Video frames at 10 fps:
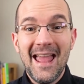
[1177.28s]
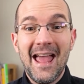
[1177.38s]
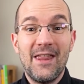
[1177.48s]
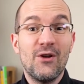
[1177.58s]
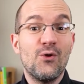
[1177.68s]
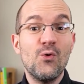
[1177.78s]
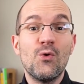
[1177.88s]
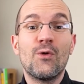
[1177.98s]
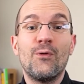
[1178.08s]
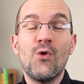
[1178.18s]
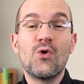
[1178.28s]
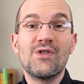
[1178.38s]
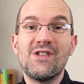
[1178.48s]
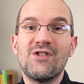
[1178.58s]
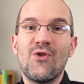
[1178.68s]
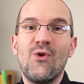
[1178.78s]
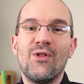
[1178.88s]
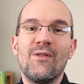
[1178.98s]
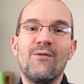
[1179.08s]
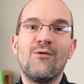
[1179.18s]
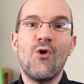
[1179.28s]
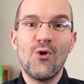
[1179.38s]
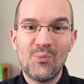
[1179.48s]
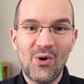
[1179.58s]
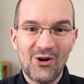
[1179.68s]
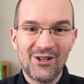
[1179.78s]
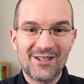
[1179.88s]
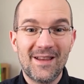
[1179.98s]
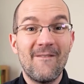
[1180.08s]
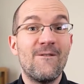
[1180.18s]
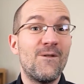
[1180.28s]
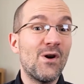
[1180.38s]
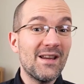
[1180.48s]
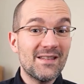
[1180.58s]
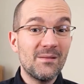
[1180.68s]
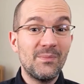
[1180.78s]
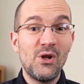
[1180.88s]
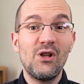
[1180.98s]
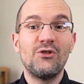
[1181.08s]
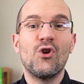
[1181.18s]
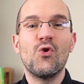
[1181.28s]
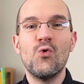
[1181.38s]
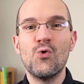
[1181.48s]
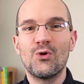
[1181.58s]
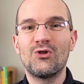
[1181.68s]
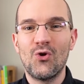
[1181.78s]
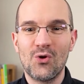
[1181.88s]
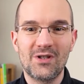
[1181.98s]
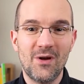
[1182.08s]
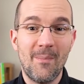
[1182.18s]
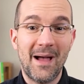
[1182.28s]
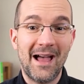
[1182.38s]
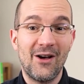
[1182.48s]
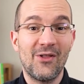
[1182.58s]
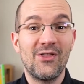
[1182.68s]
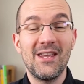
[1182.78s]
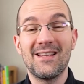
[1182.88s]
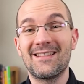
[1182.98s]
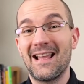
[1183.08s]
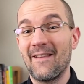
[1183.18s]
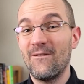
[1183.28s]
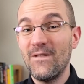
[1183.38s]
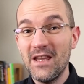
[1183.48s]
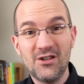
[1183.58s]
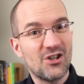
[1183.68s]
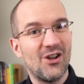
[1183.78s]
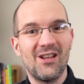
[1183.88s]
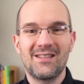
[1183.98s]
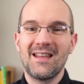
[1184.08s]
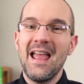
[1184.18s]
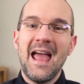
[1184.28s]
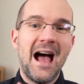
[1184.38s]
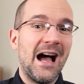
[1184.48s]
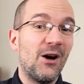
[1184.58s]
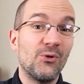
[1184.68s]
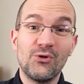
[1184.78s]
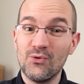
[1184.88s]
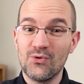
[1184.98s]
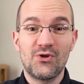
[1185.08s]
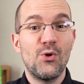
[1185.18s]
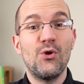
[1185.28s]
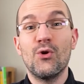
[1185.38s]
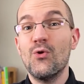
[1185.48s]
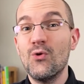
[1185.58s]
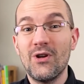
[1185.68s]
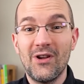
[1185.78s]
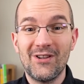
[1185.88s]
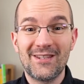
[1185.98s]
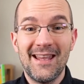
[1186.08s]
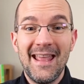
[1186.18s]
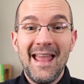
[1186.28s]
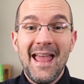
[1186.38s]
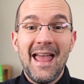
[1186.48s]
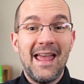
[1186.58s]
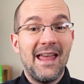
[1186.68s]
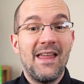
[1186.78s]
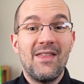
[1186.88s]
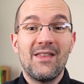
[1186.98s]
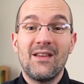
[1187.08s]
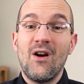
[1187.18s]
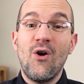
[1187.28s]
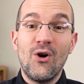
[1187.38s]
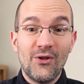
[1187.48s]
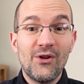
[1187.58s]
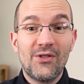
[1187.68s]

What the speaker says: and the hook focuses on the wrong parts. For example, the hook talks about things like features, how-tos, the owners, and other